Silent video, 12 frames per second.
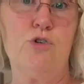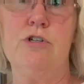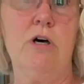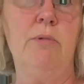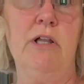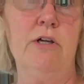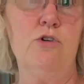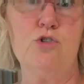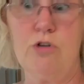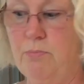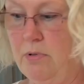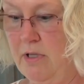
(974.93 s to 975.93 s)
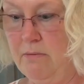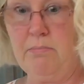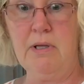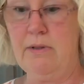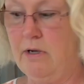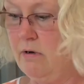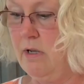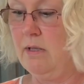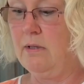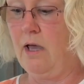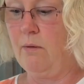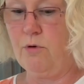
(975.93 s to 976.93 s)
double it and triple it. Been there,
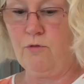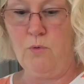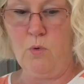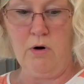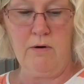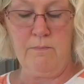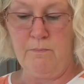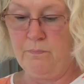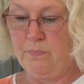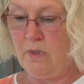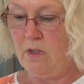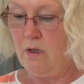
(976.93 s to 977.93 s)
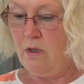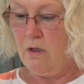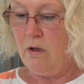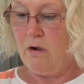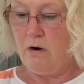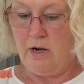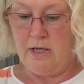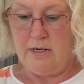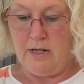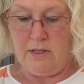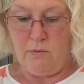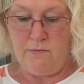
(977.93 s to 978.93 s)
done that before. All right,
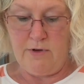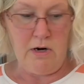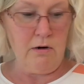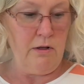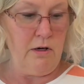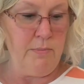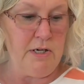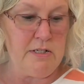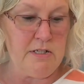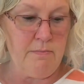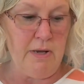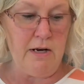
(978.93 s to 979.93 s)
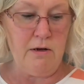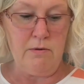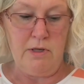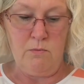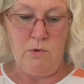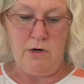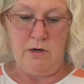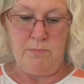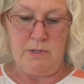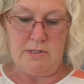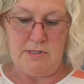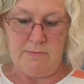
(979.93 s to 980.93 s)
now that we've got our little bit of tomato in, we're going to
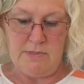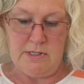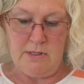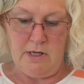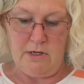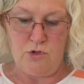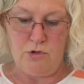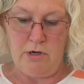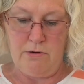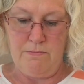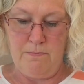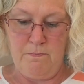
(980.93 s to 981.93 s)
put some cilantro,